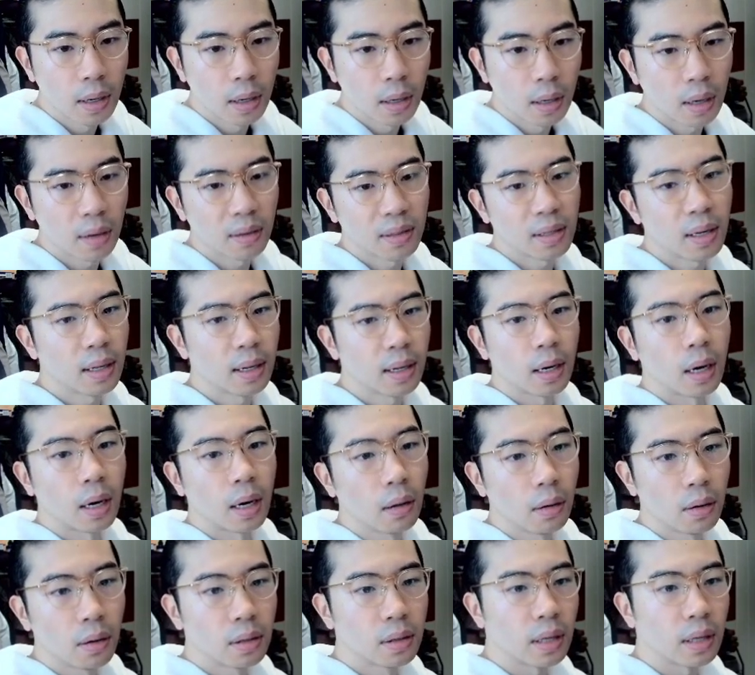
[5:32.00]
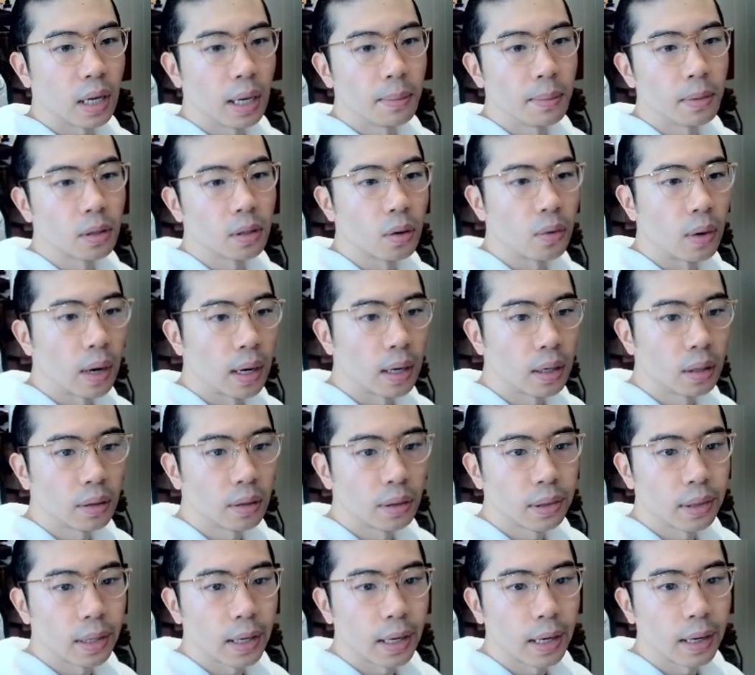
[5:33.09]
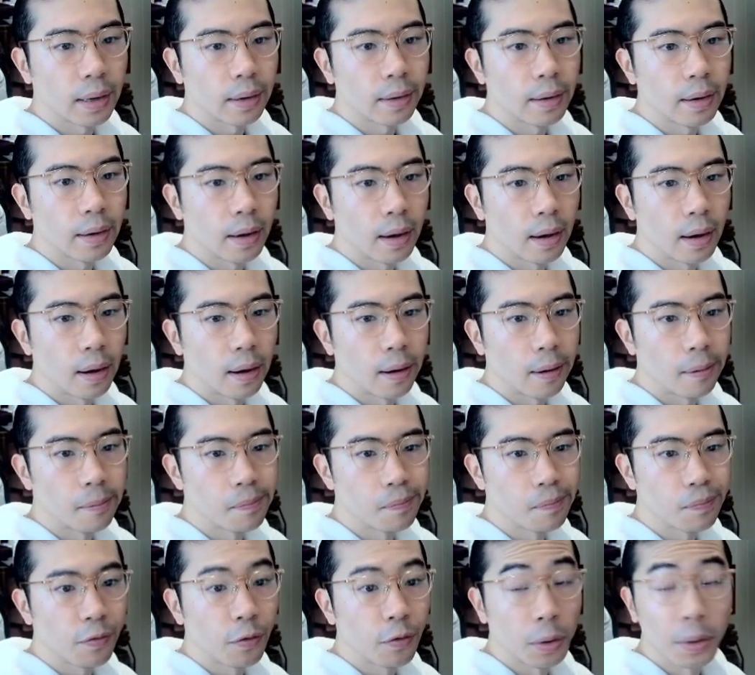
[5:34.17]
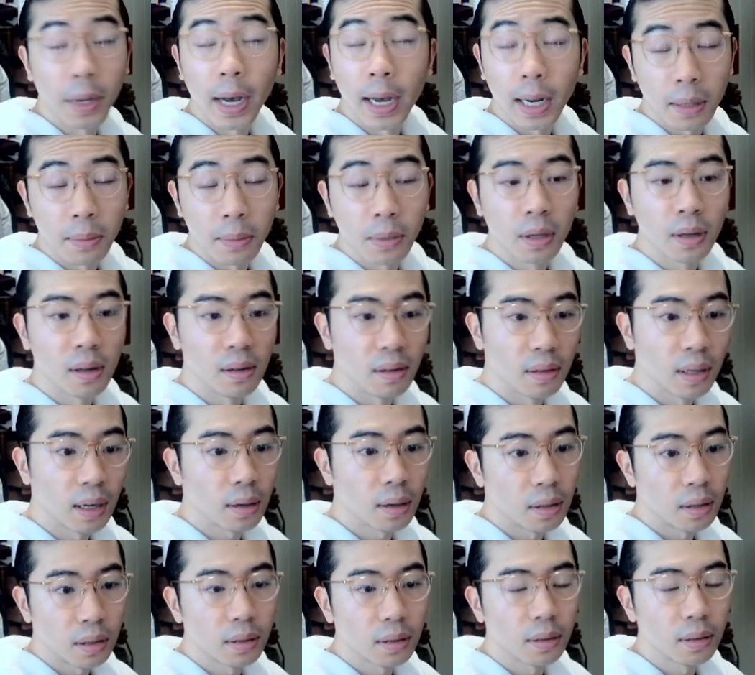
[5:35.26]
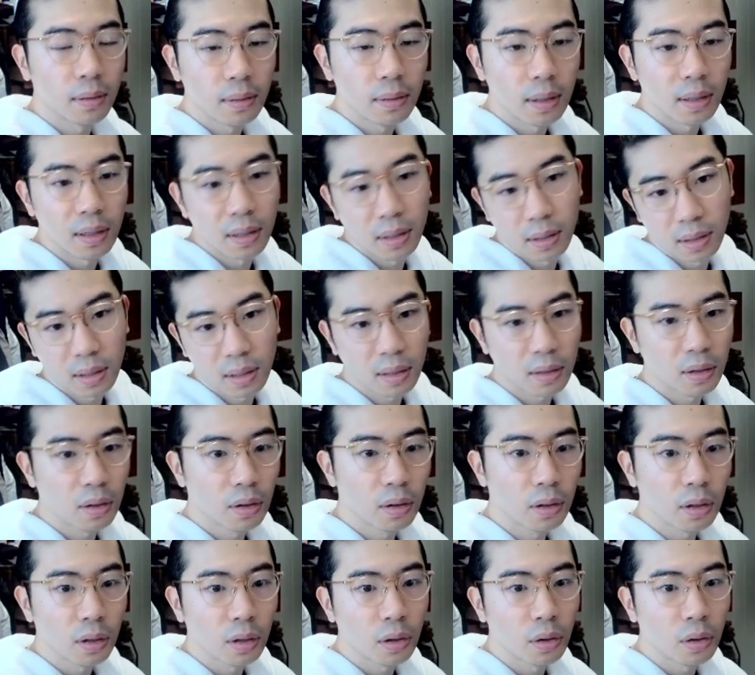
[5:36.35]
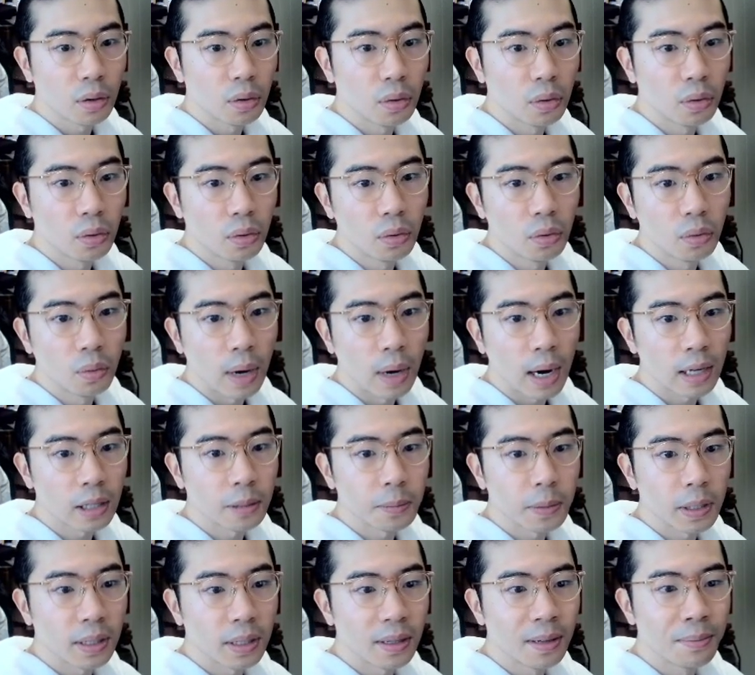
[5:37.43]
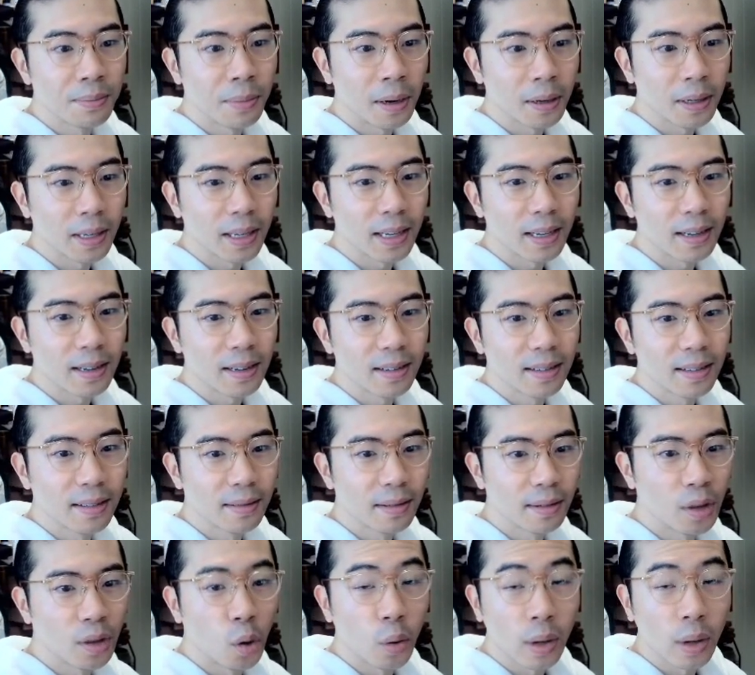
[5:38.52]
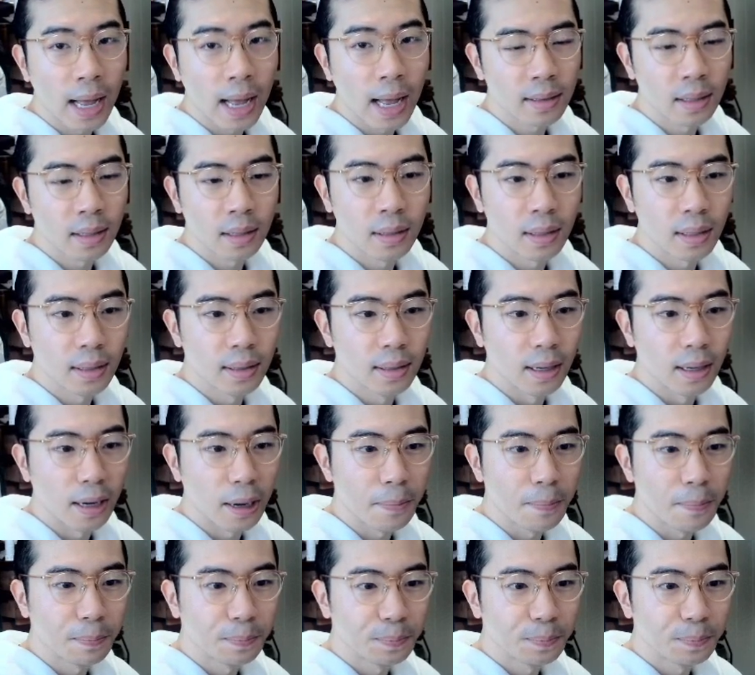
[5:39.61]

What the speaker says: I'll say the color scheme is quite interesting for $90 million. It's a cool waspy monkey. No glasses this time.